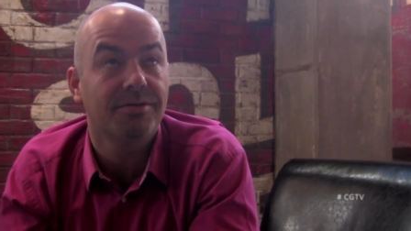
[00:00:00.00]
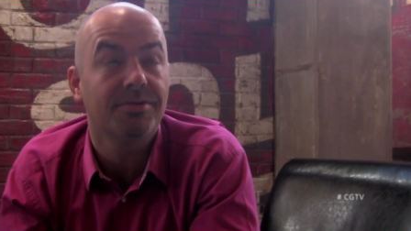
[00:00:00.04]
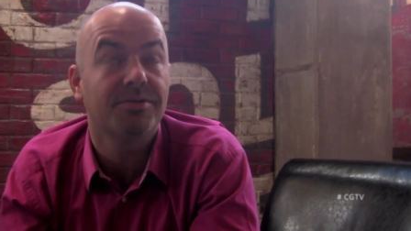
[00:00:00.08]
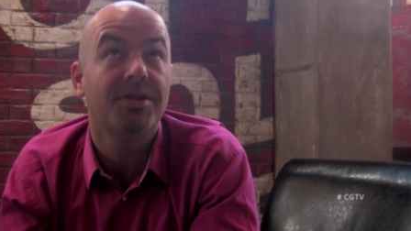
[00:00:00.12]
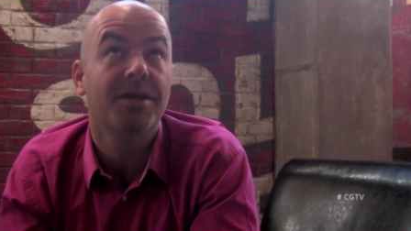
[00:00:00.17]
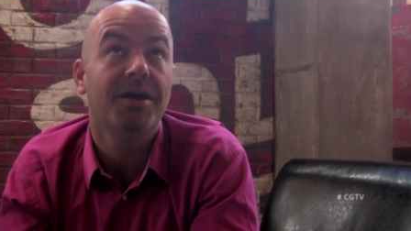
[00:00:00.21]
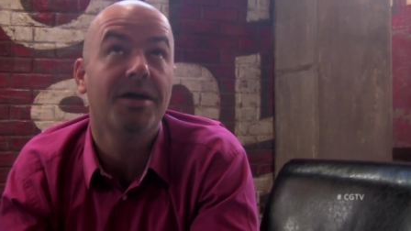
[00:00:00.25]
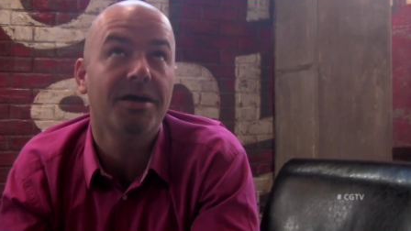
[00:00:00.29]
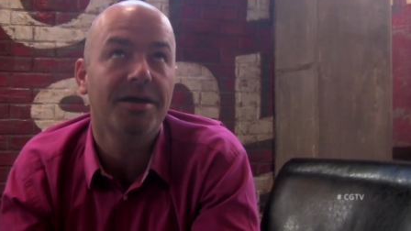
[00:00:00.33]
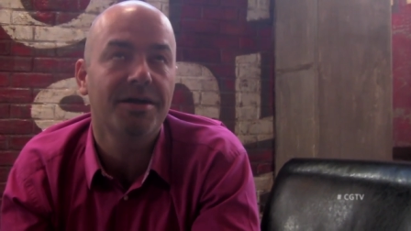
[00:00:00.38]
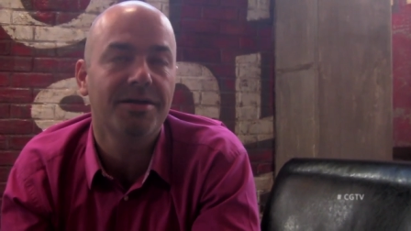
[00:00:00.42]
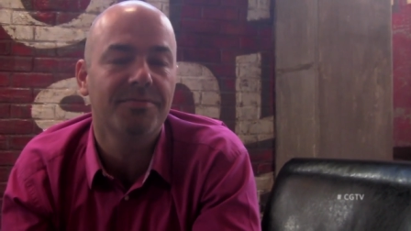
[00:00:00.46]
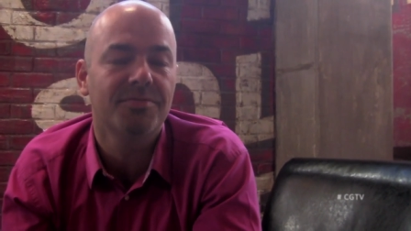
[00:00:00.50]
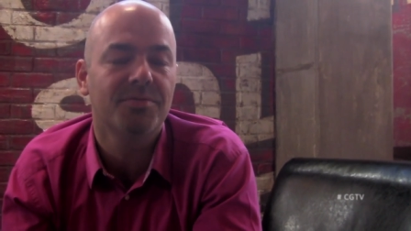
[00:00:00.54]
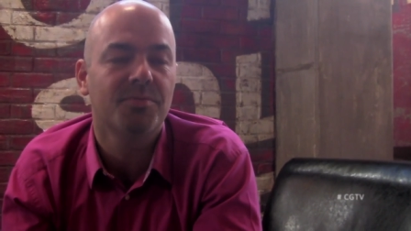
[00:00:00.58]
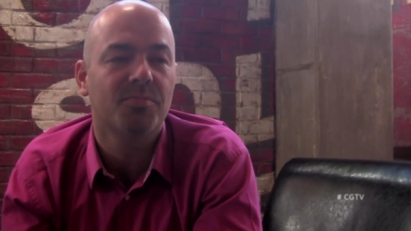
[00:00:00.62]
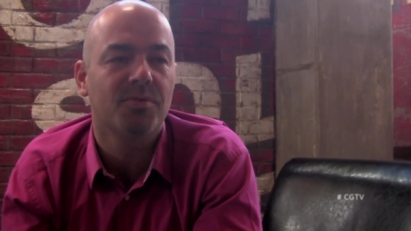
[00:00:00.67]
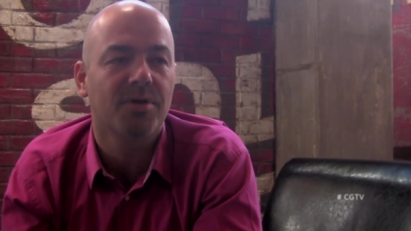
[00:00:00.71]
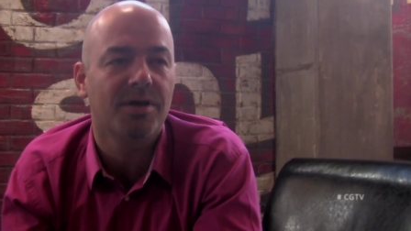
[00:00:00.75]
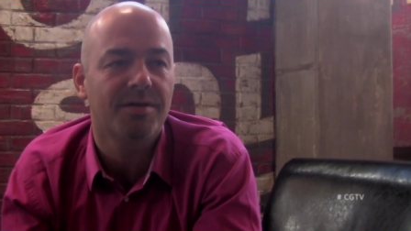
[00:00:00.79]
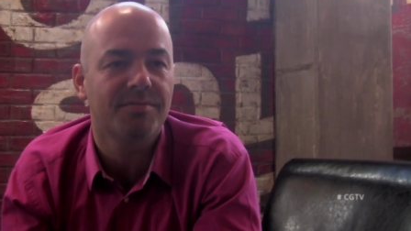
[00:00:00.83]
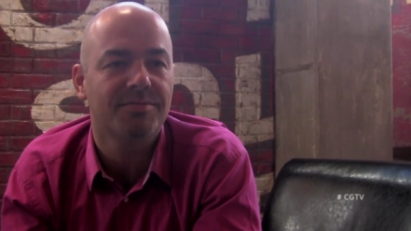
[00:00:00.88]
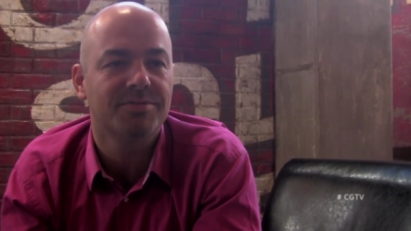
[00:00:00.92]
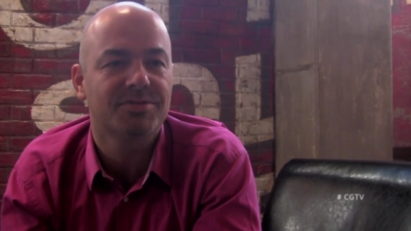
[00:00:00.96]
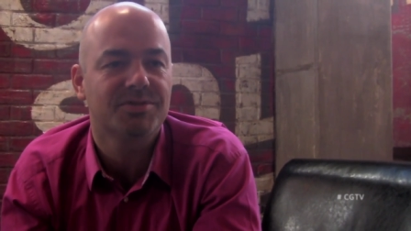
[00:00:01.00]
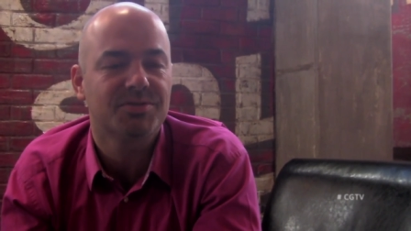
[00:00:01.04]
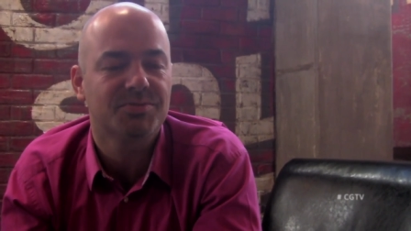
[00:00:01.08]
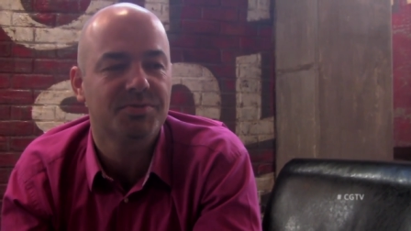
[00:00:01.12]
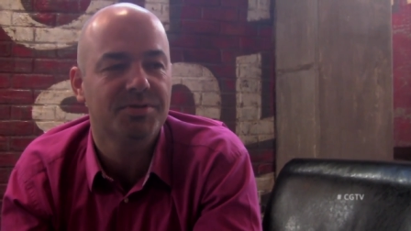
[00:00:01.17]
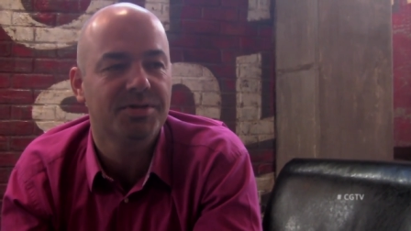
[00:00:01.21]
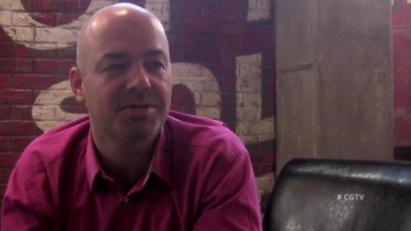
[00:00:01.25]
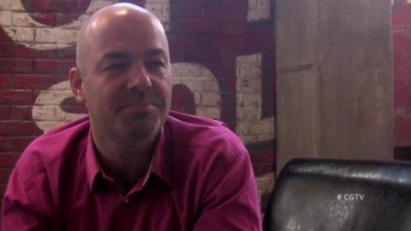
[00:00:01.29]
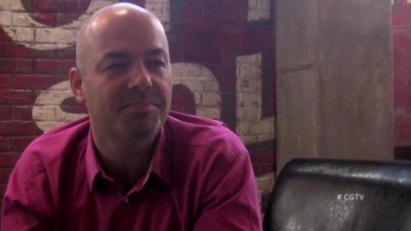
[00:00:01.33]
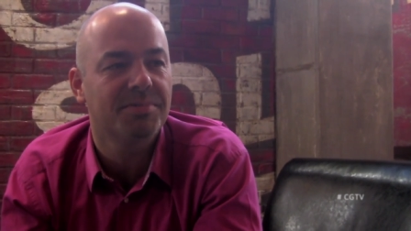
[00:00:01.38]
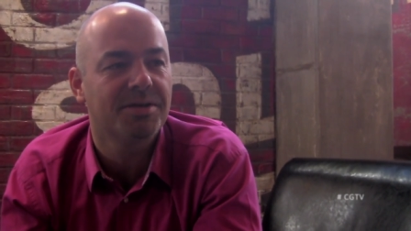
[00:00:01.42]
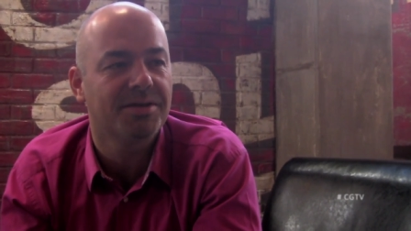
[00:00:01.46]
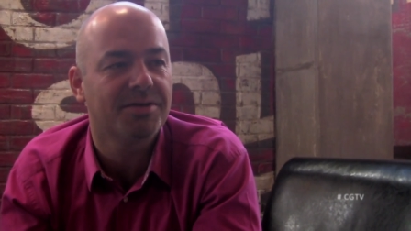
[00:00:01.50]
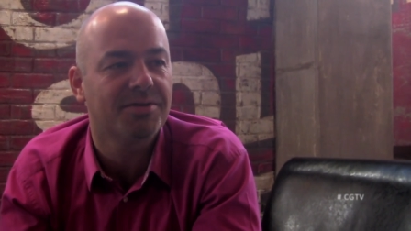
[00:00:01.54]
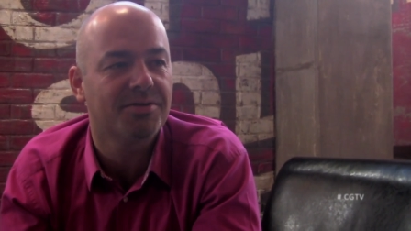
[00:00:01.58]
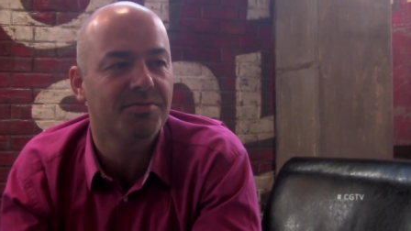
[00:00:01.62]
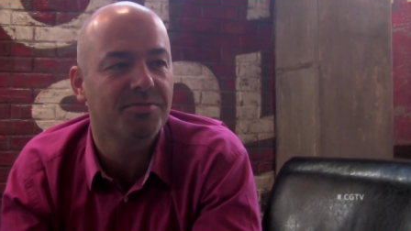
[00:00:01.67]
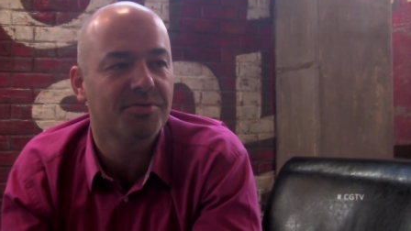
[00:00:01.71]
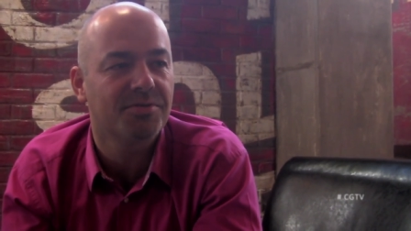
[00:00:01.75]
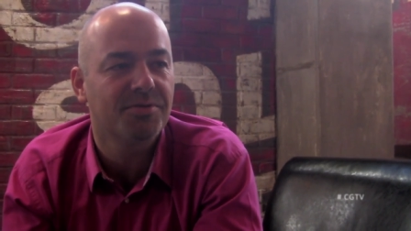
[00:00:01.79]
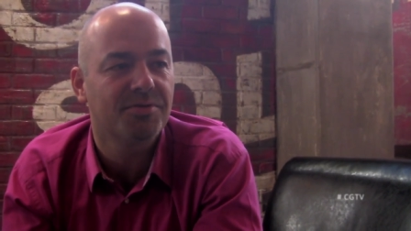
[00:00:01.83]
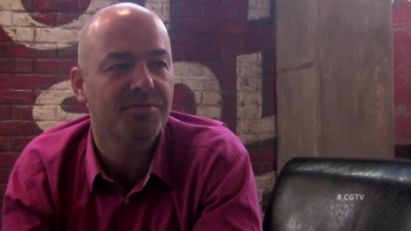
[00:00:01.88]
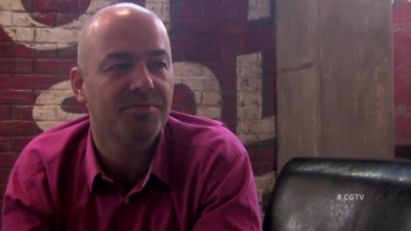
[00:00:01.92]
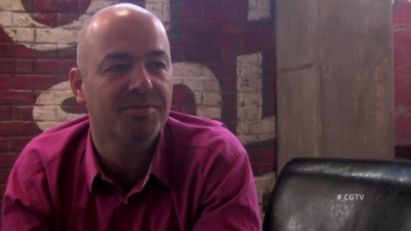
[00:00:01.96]
or nine of the provinces. We didn't make it
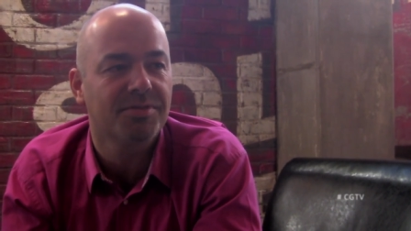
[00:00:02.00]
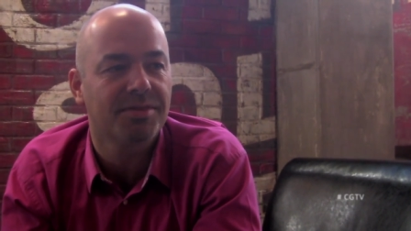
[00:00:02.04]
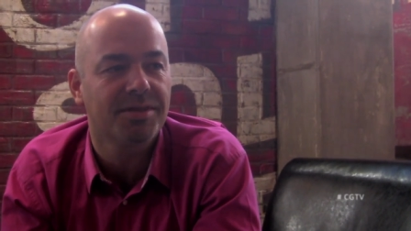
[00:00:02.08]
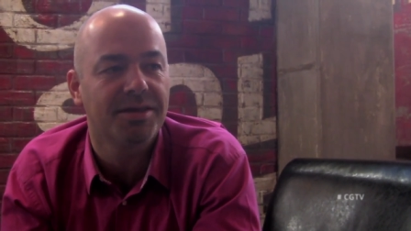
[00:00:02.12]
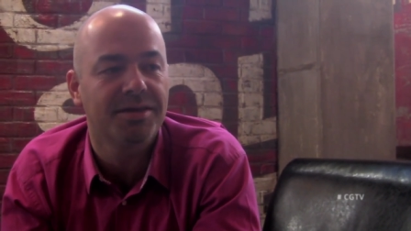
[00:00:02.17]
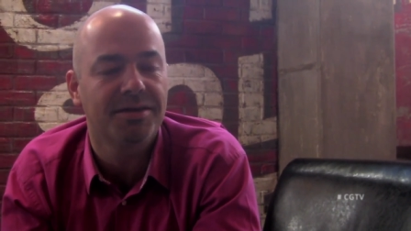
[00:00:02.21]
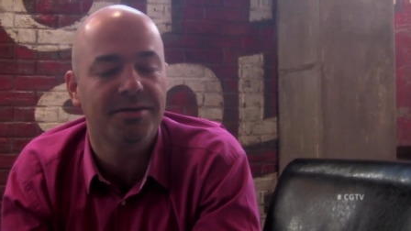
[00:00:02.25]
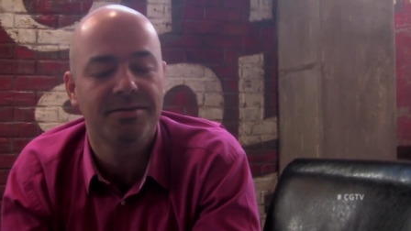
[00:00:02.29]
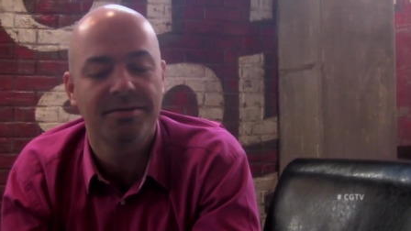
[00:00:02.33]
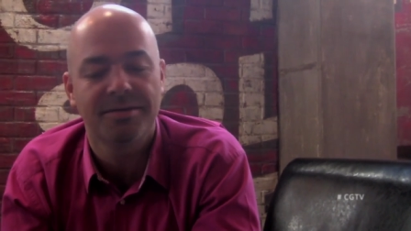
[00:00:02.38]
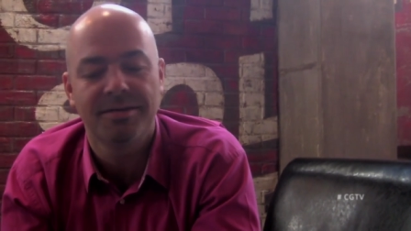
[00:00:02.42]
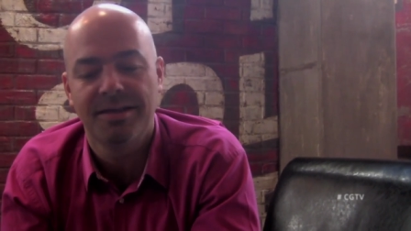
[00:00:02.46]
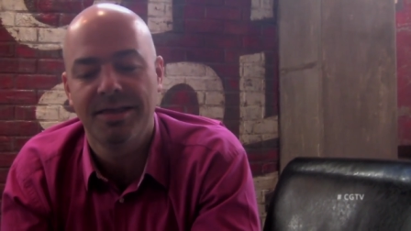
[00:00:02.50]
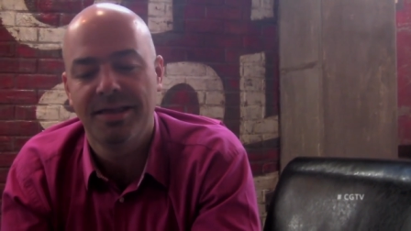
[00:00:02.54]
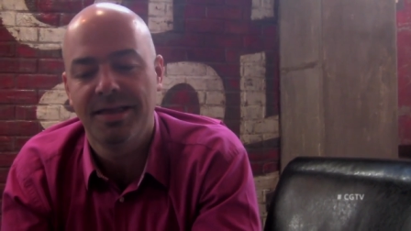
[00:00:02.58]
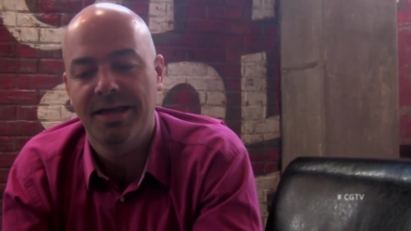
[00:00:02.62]
over to Newfoundland.